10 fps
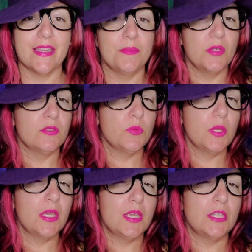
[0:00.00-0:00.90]
I'm your host,
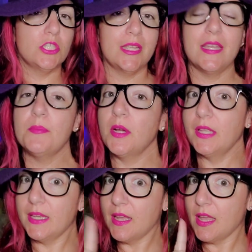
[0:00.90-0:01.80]

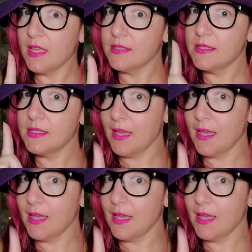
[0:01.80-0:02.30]
WitchyMarlaina, and